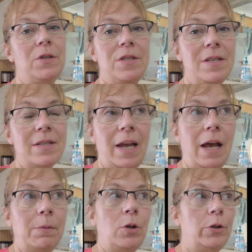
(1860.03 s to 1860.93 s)
because this
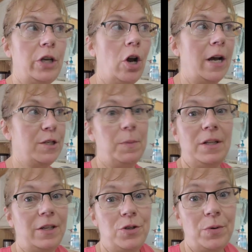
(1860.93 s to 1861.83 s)
cabinet only cost
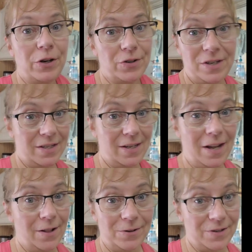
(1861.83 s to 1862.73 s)
me like
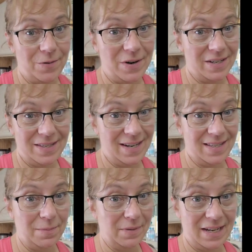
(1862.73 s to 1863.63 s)
$260, I want to say,
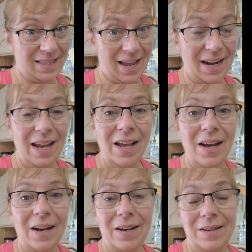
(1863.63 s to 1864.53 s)
something like that.
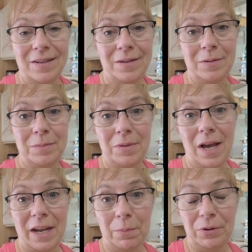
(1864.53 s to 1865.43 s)

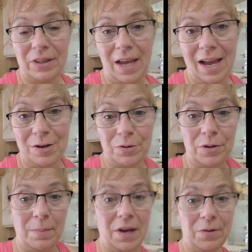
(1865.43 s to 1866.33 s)
I could put the
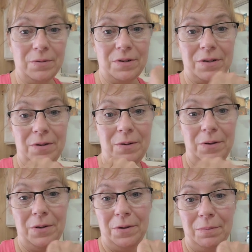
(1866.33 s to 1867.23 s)
actual amount
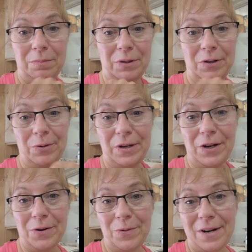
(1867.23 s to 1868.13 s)
below
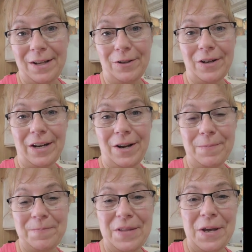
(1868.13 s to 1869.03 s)
here when I look it
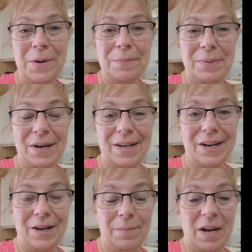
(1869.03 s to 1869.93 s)
up. But,
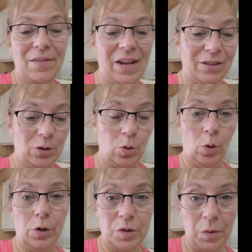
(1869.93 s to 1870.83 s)
and I've got the
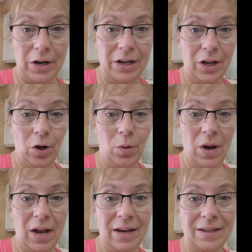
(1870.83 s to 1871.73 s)
doors ready to go
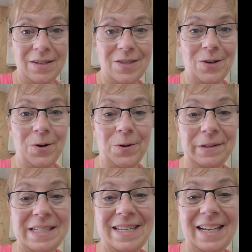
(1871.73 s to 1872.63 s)
on, so
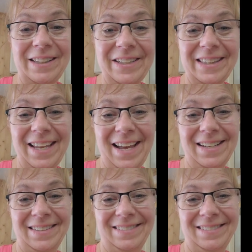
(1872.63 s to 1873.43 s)
let's take a look at that.